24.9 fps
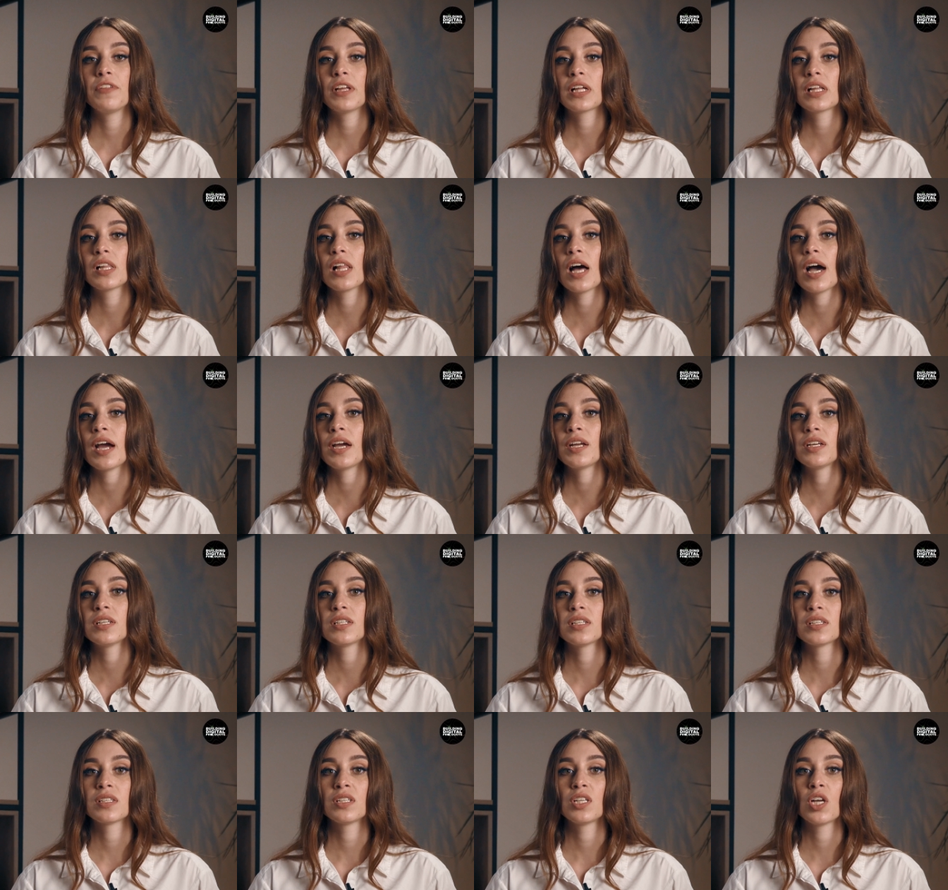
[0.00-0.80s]
the client
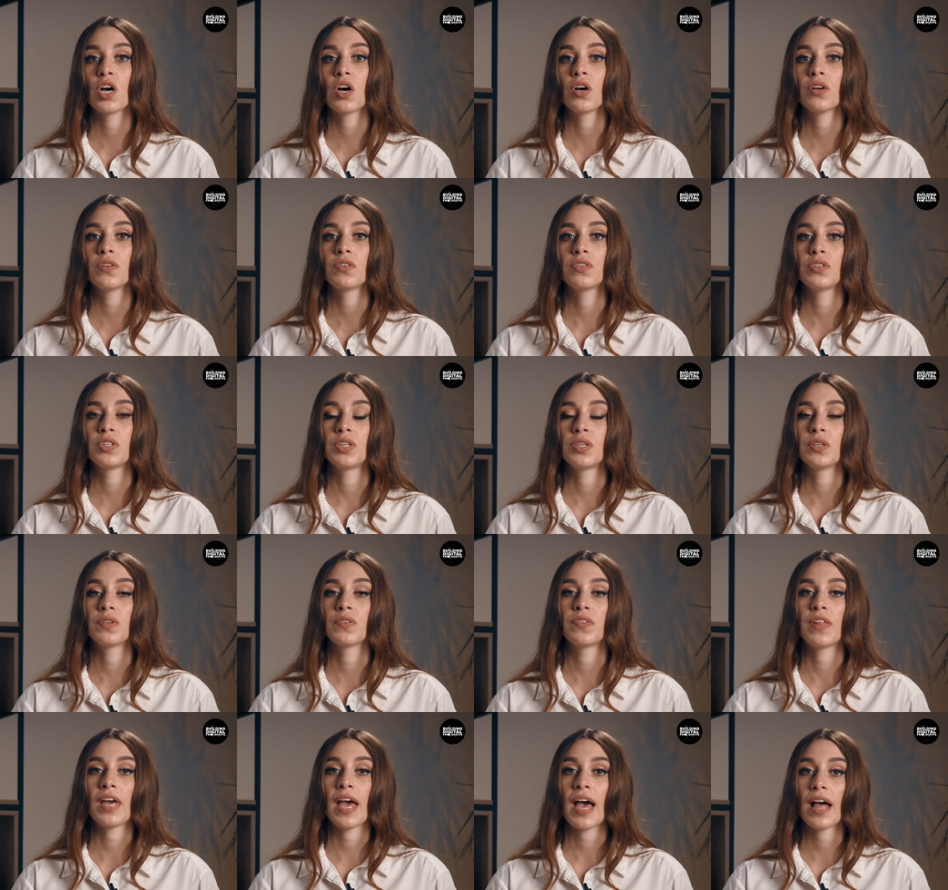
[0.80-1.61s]
does not
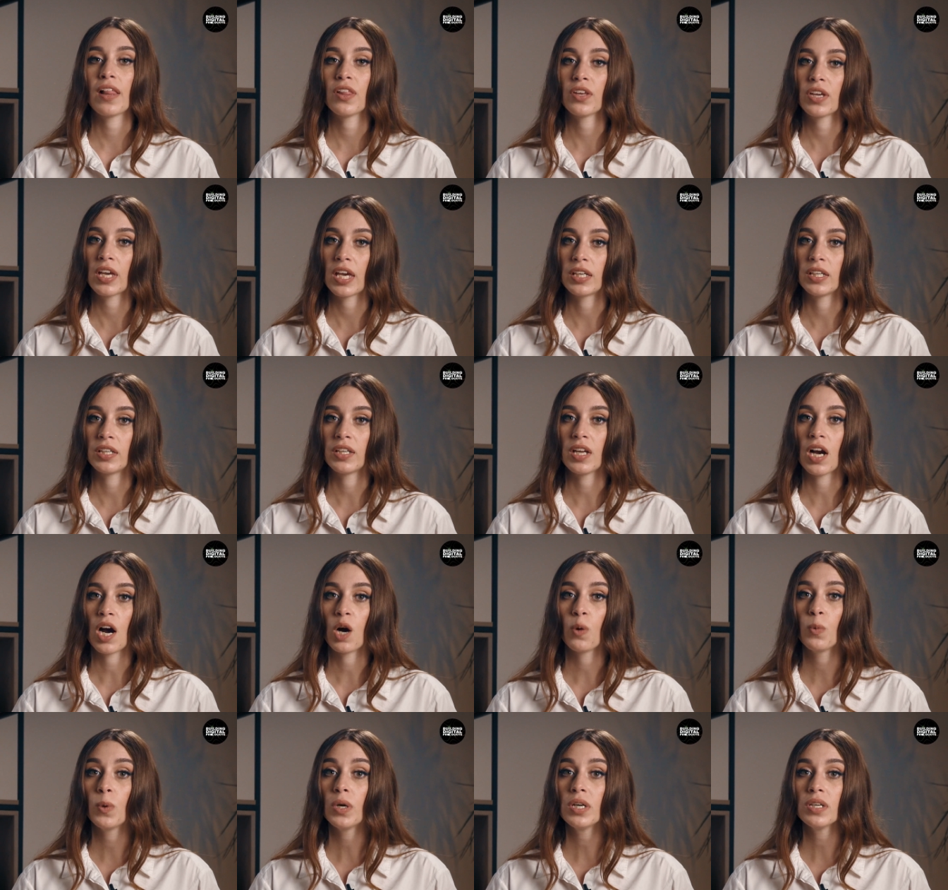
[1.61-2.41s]
use the allocated
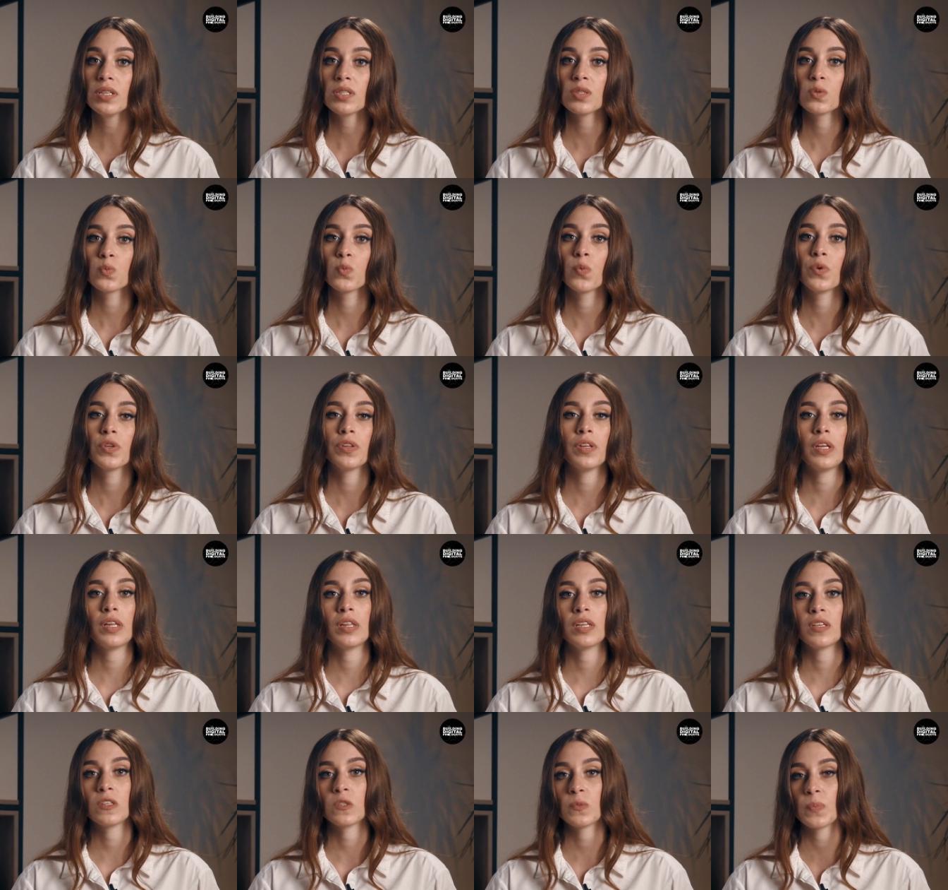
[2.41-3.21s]
hours
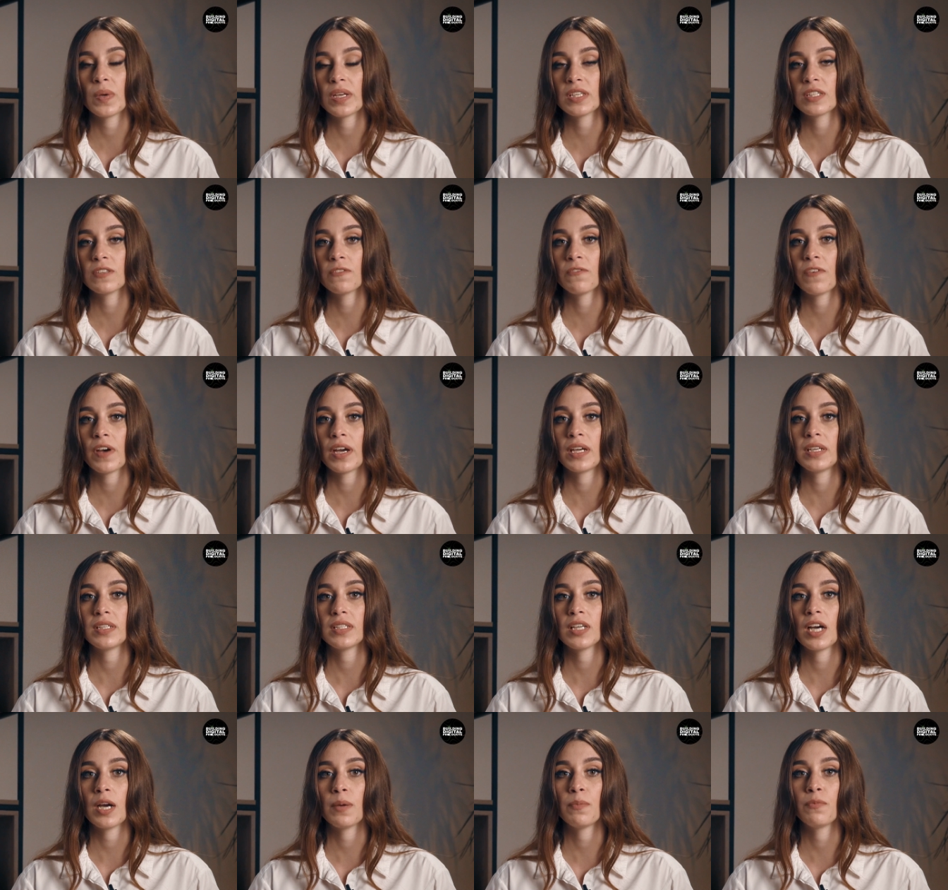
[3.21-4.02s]
within the
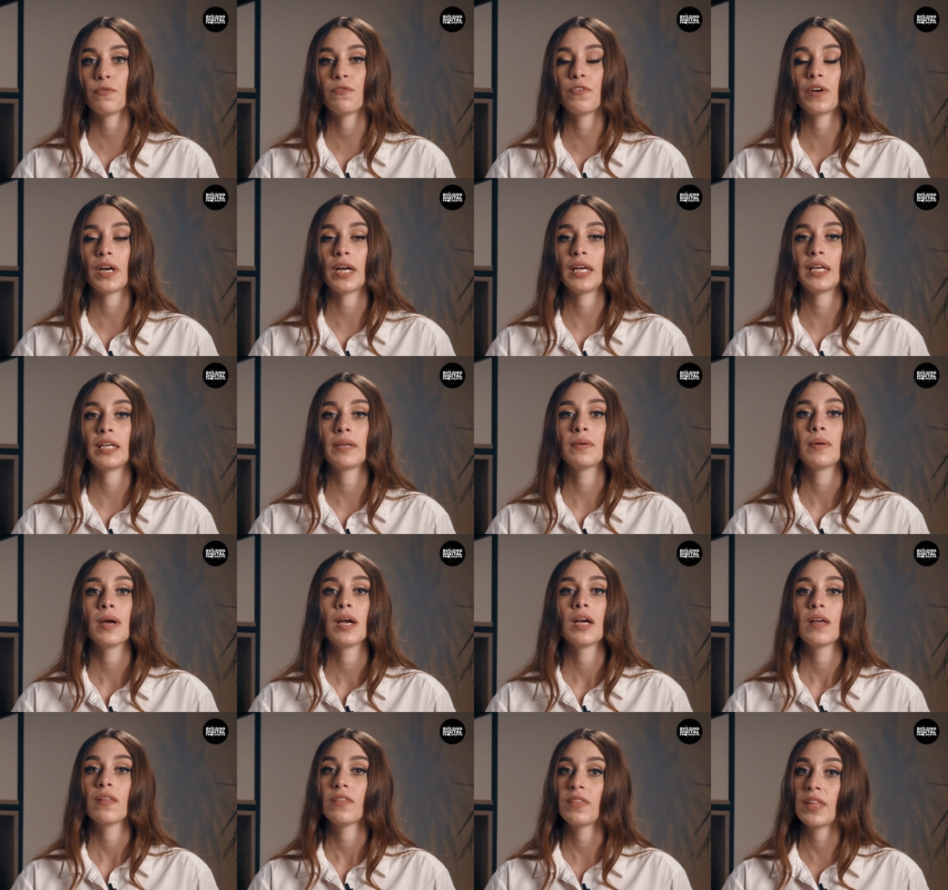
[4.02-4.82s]
specified time frame,
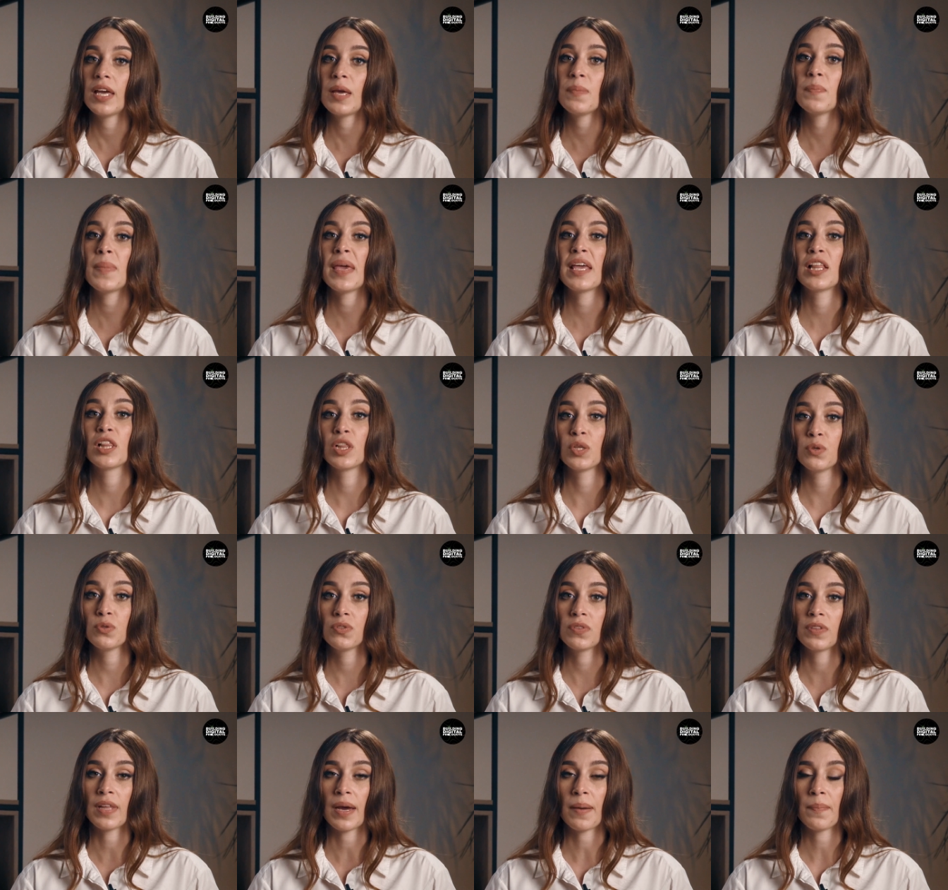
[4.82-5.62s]
they may
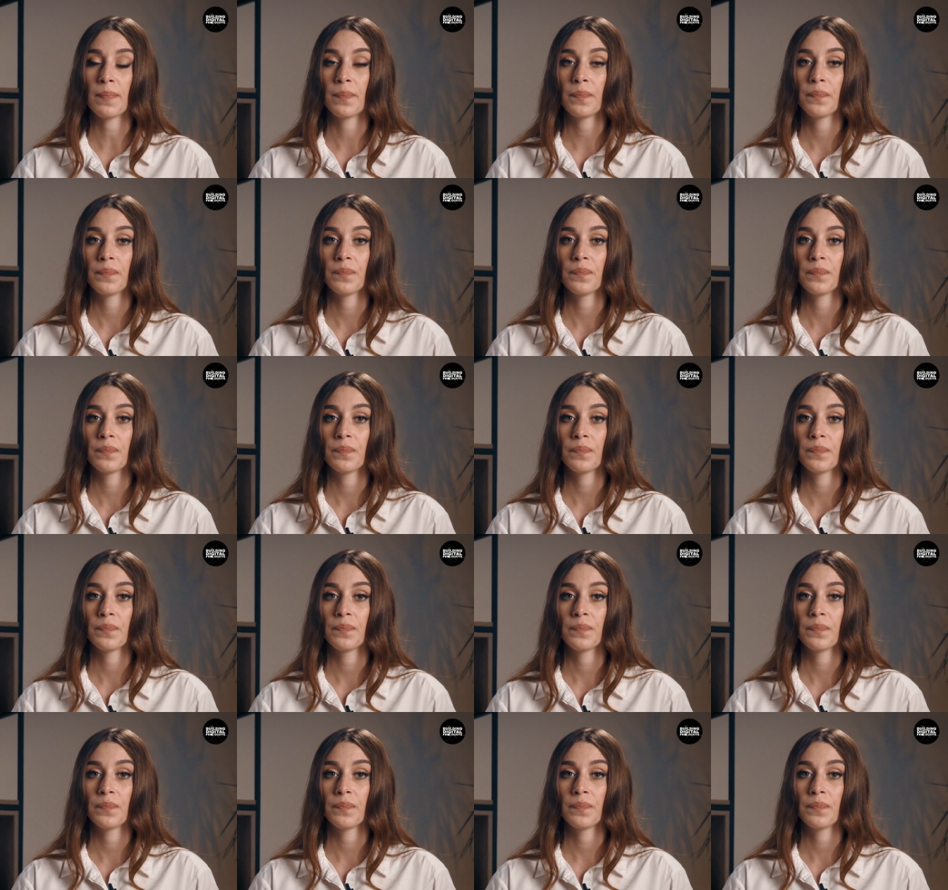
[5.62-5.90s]
lose them.